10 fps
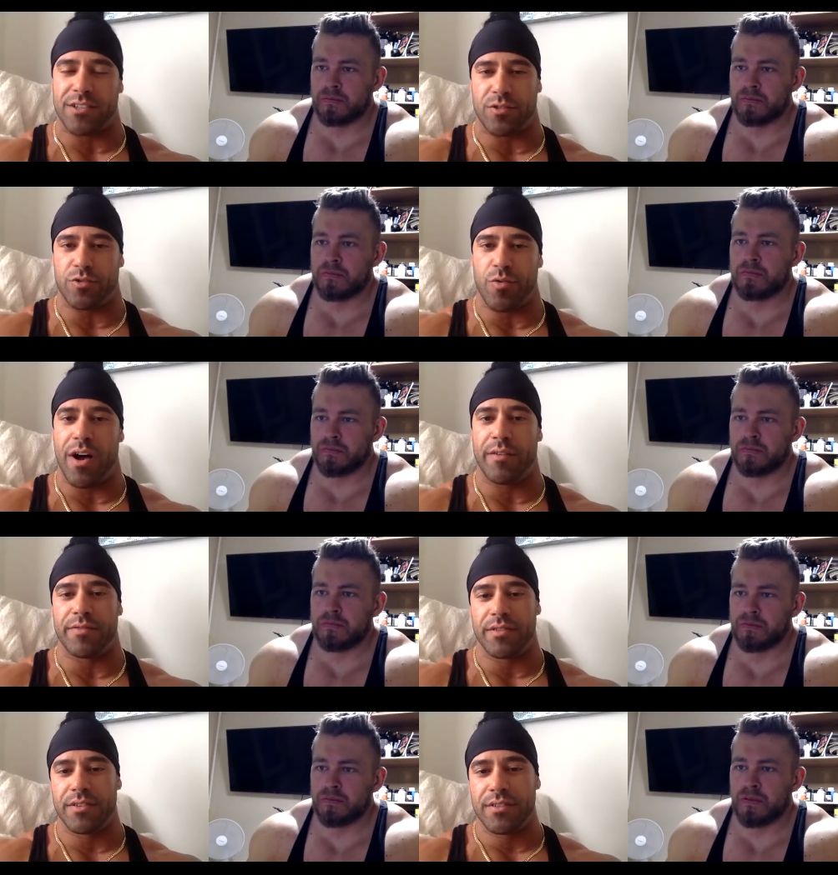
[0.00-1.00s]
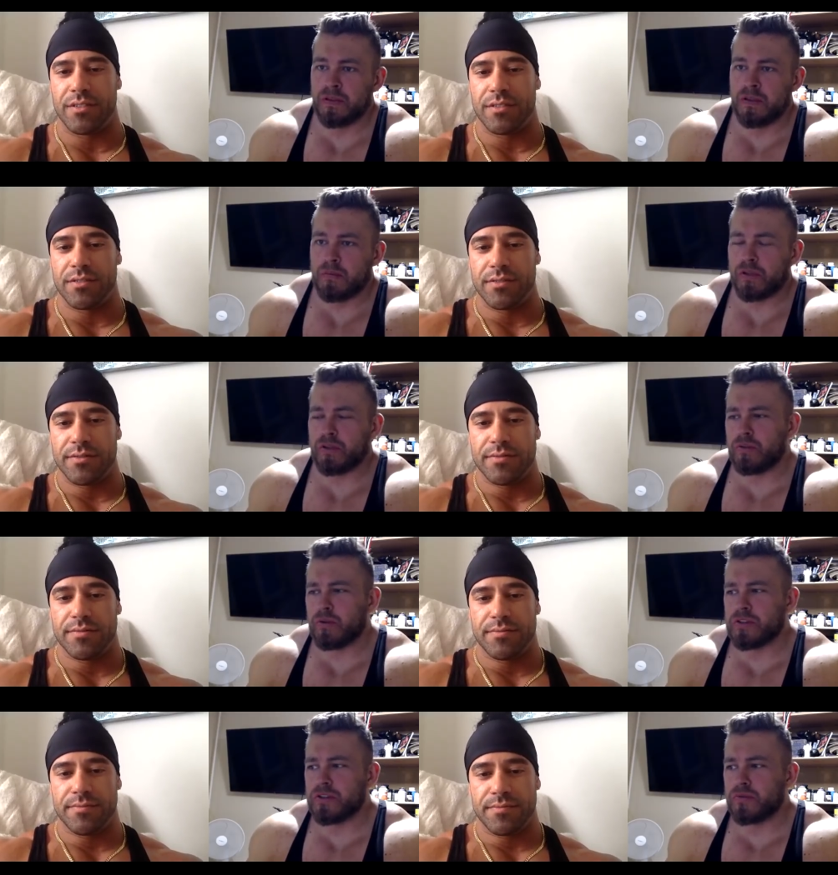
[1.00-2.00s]
Speaker 1: to 212.
Speaker 2: But it
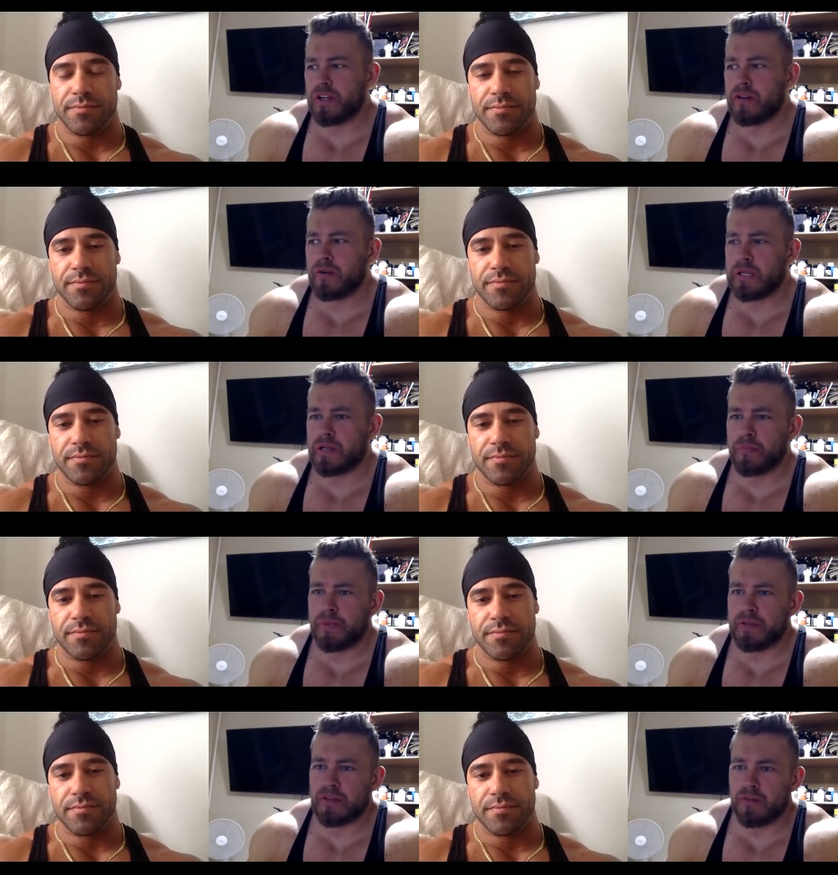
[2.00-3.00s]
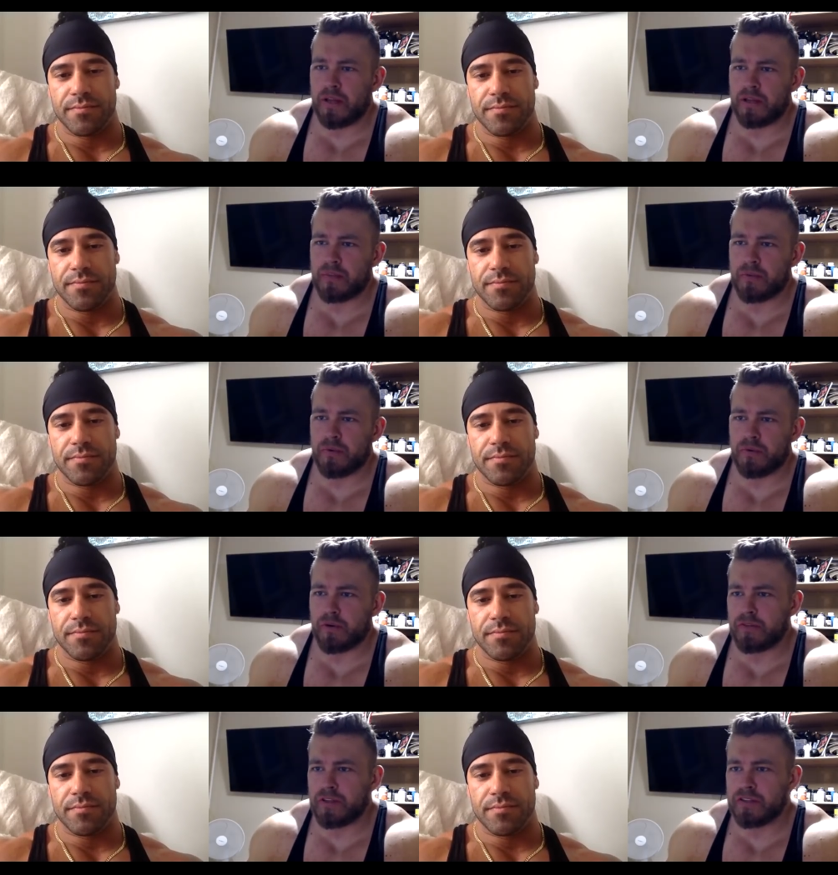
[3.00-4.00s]
was really, really competitive lineup. You know,
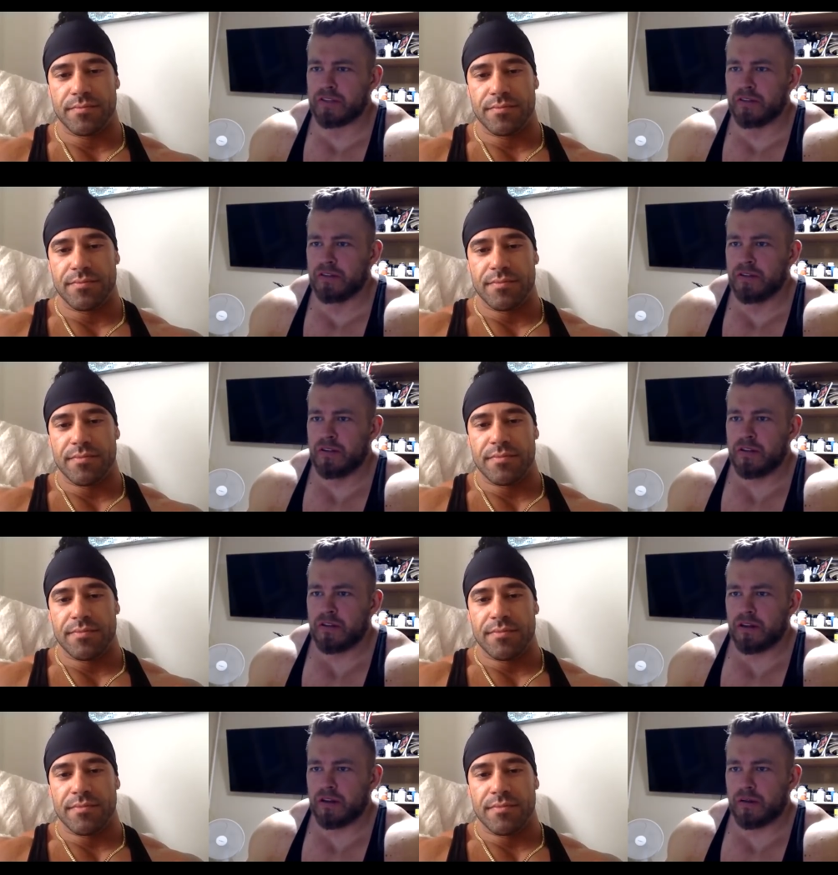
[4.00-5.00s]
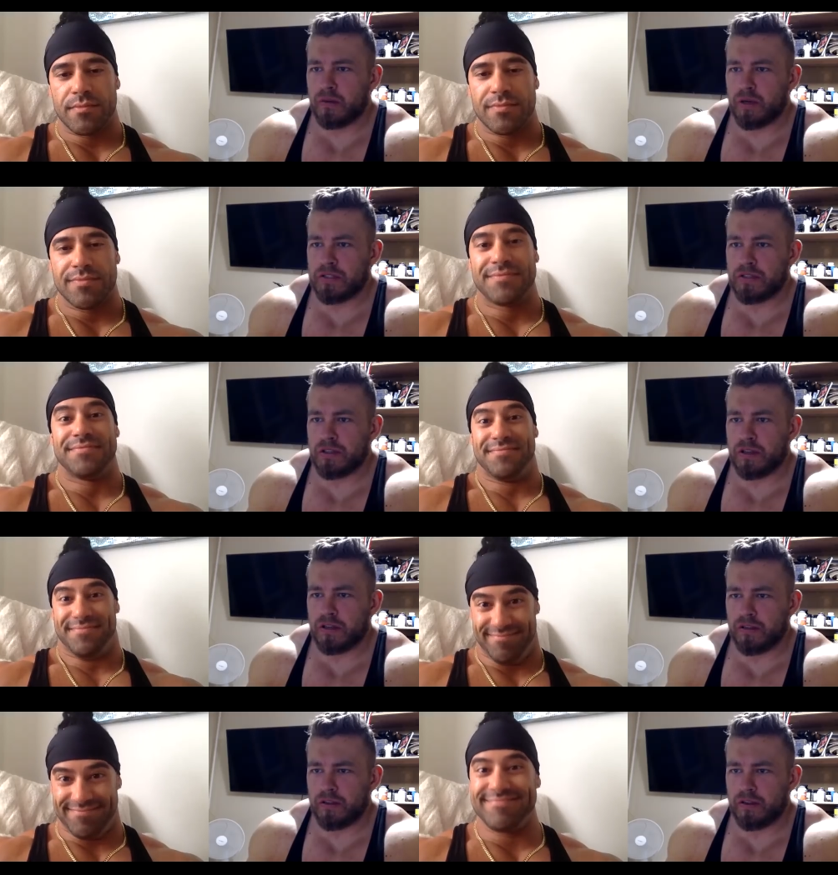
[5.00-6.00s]
Raf Diesel uh, was
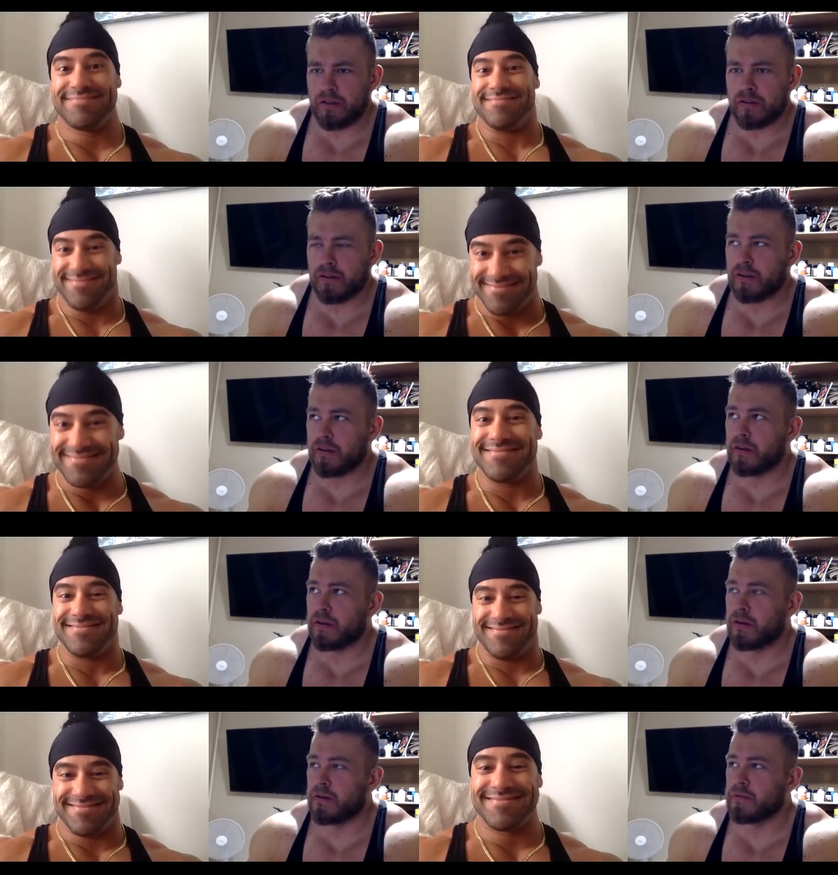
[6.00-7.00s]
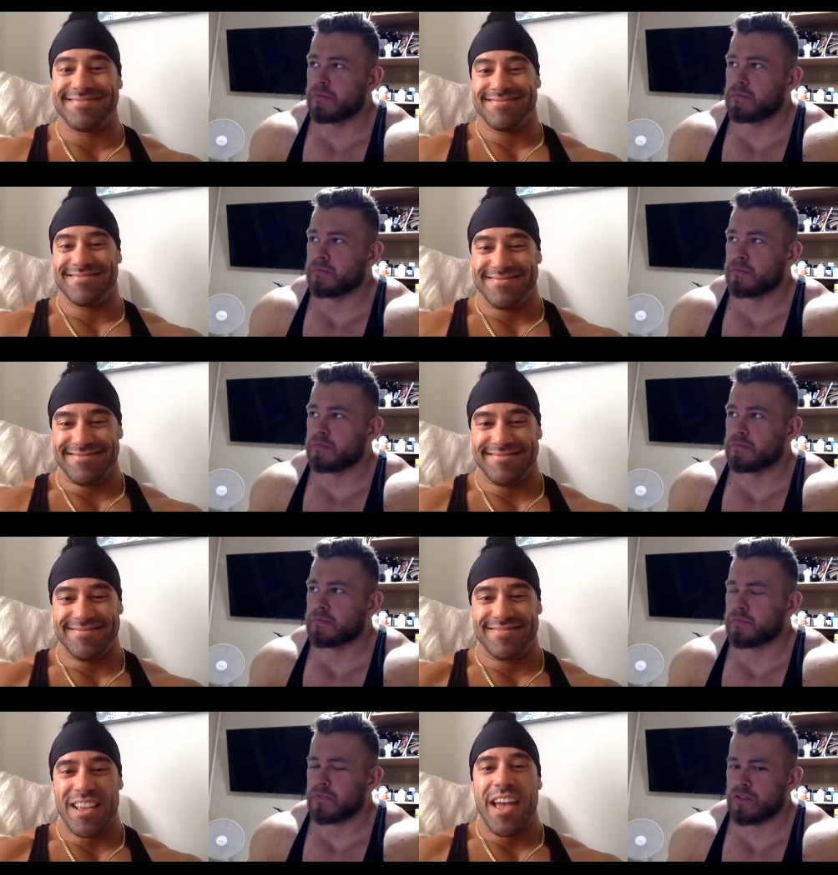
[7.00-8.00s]
uh, the uh,
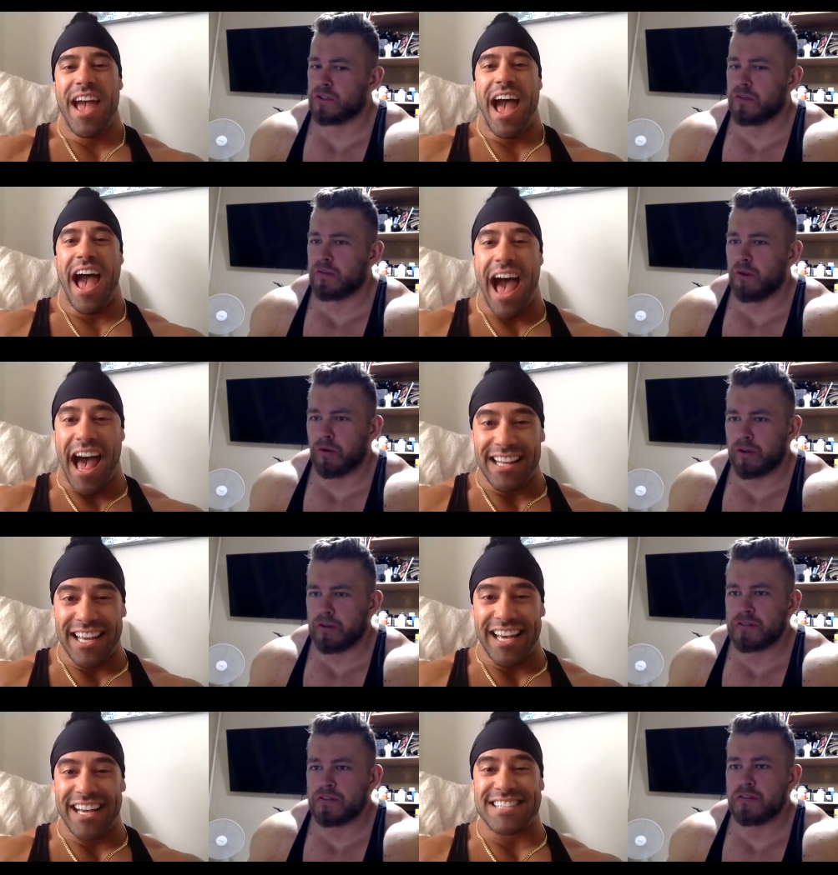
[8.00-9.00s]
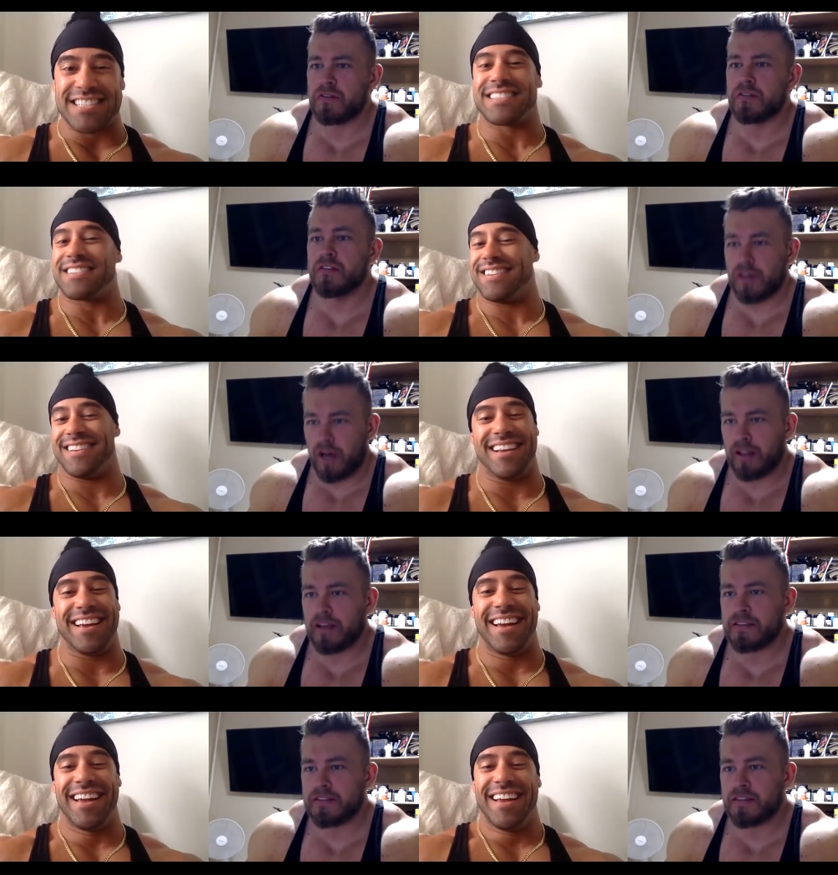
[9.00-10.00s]
Steve Laurie, Alex,
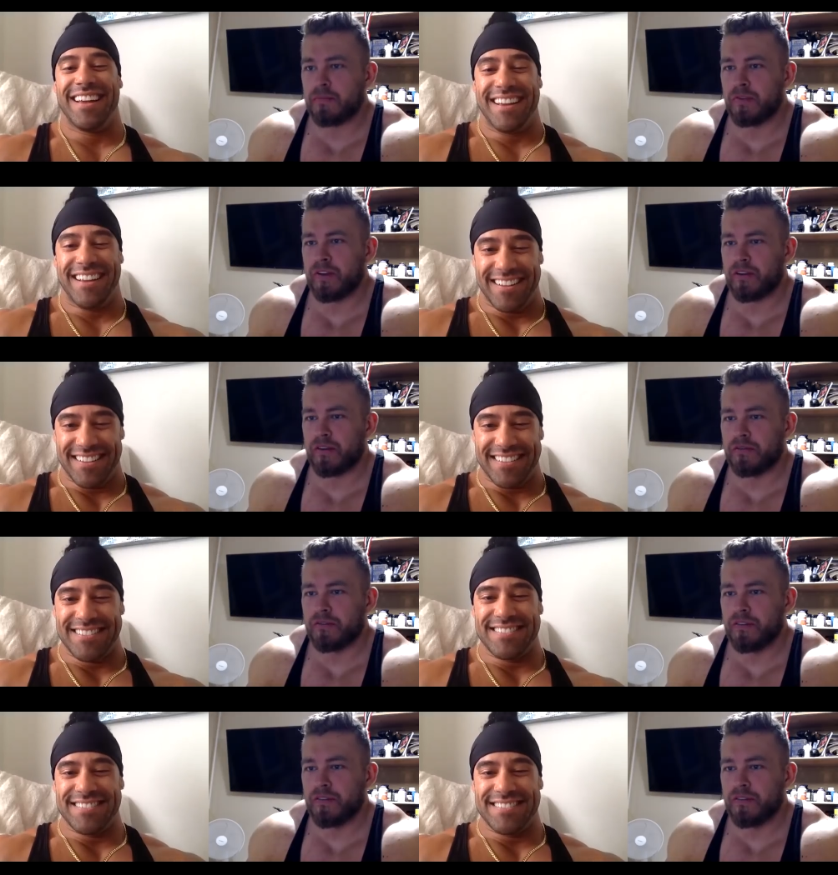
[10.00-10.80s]
Alex Campanario,